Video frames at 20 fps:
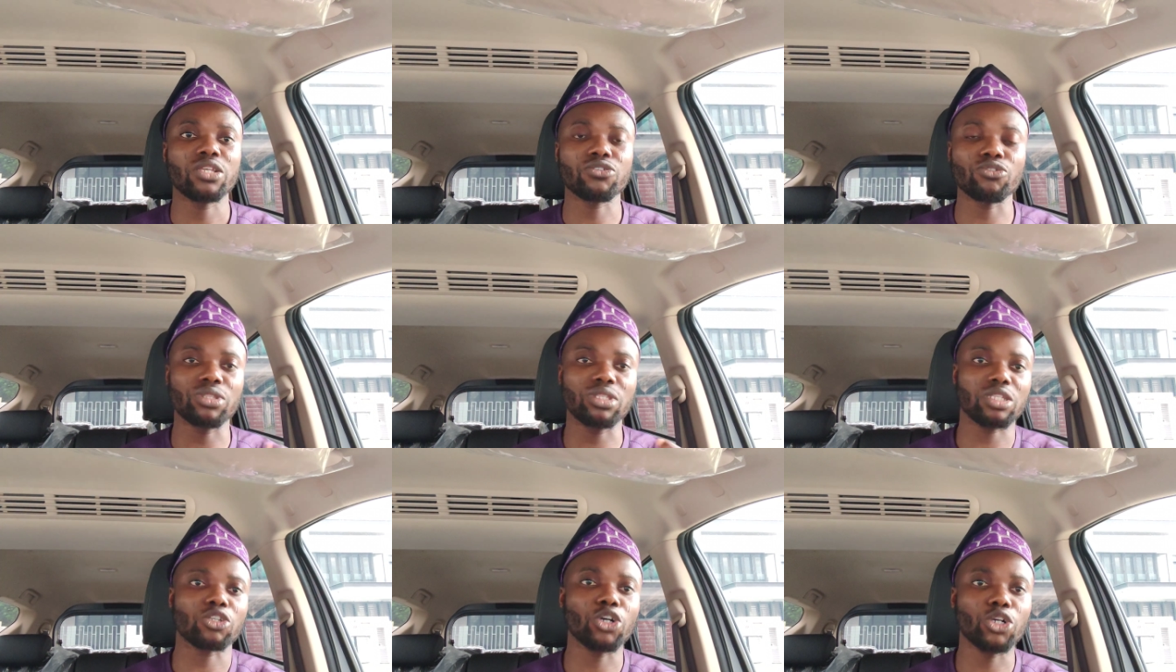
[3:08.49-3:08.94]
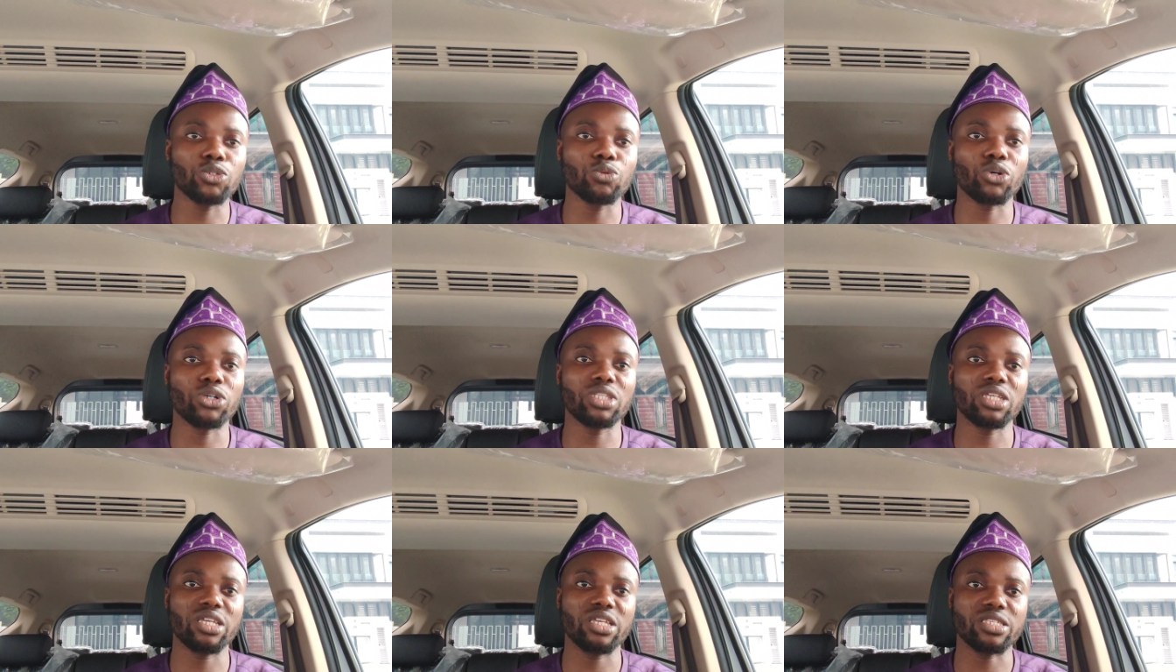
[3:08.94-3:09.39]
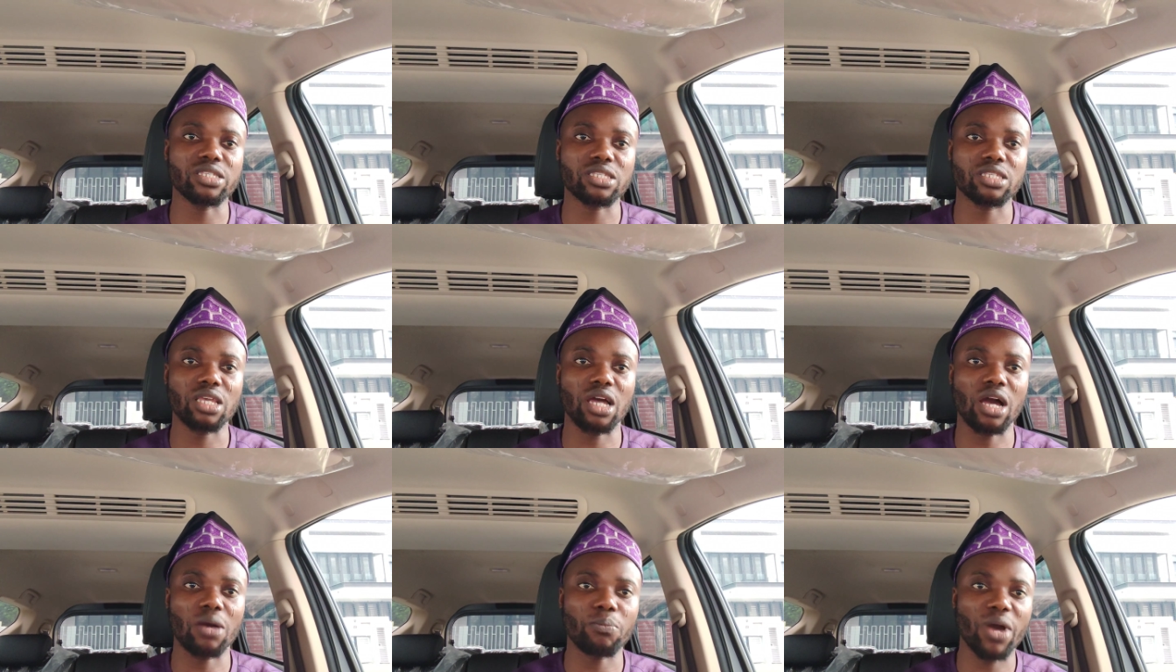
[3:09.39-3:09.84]
So the third one
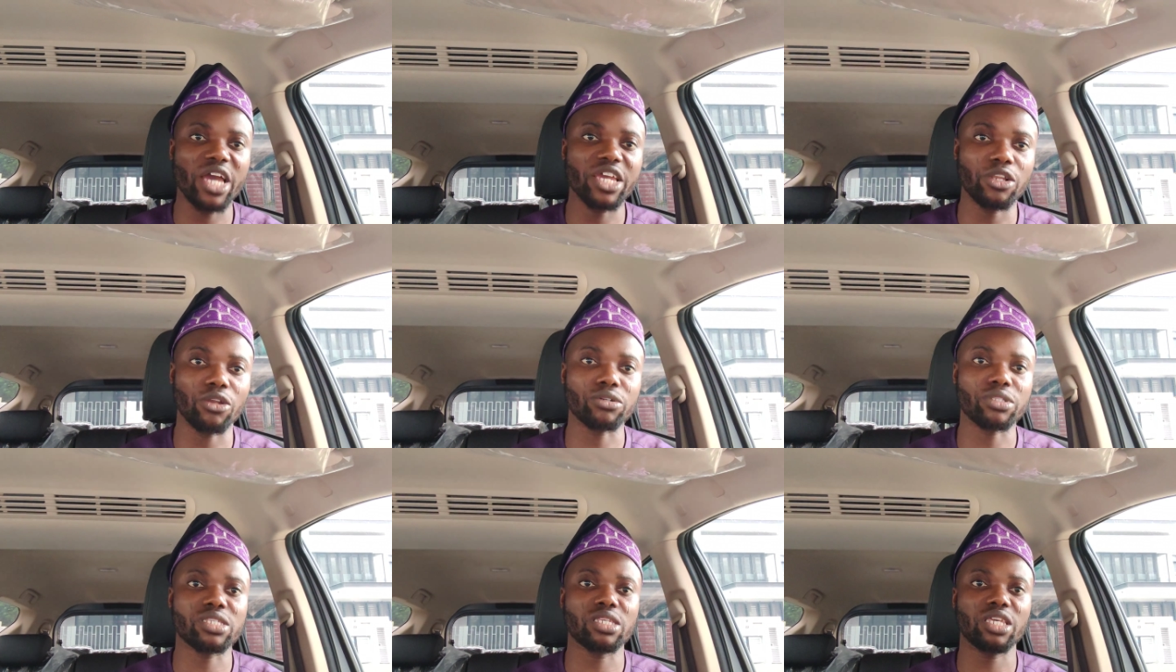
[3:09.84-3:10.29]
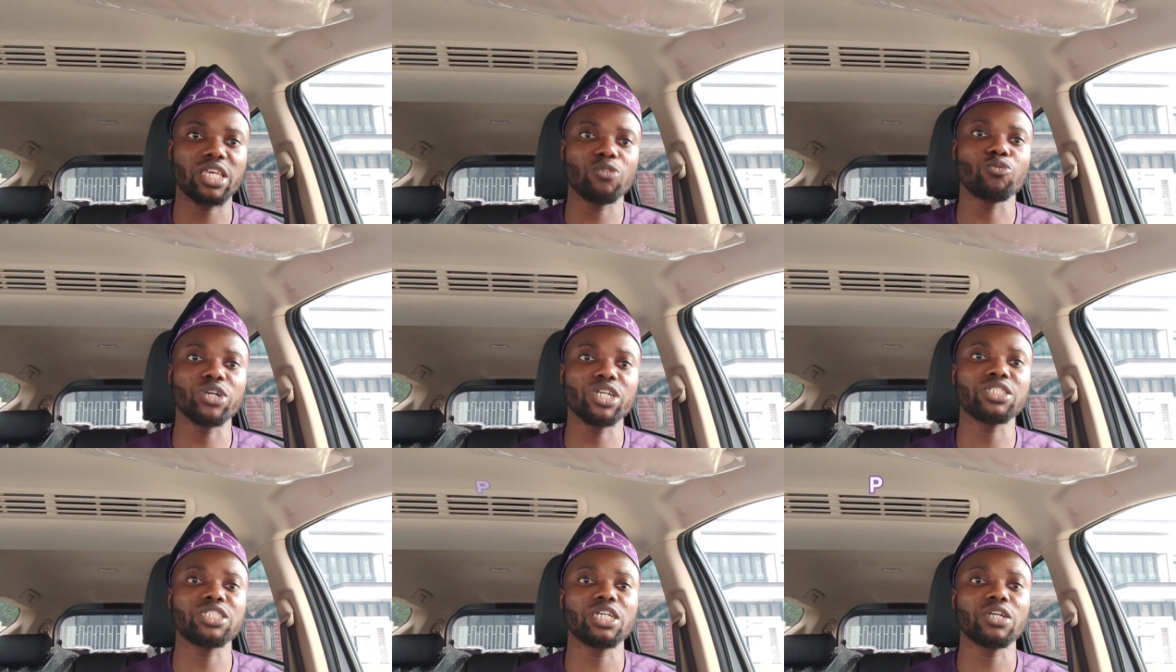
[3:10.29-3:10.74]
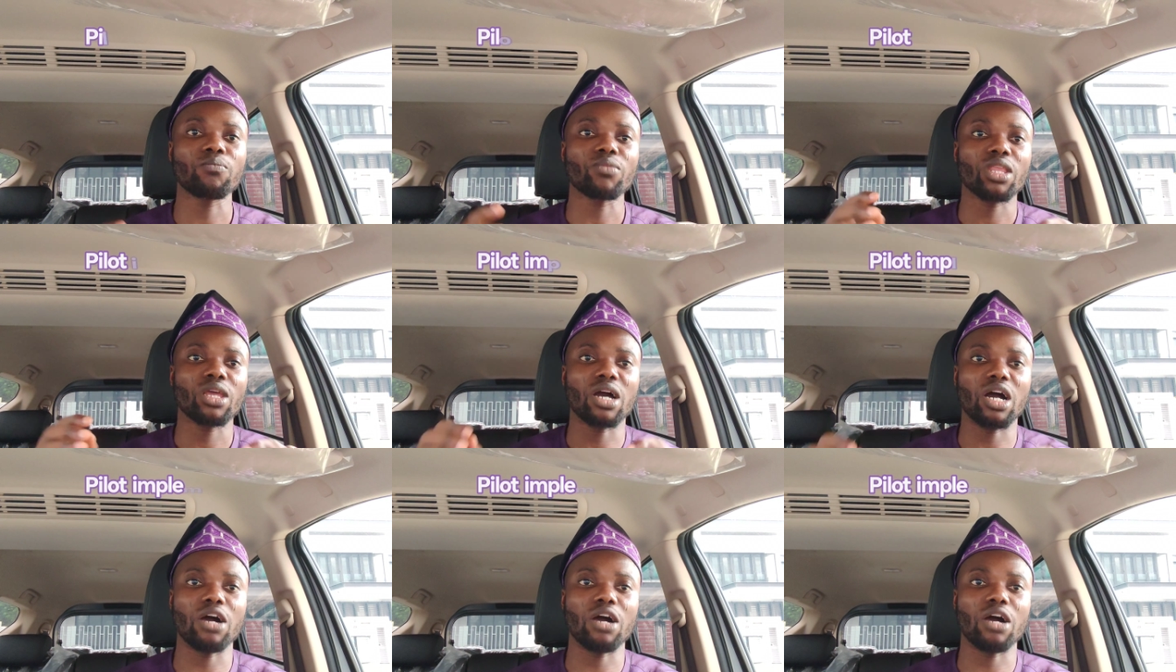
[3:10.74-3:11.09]
is uh, pilot, in which,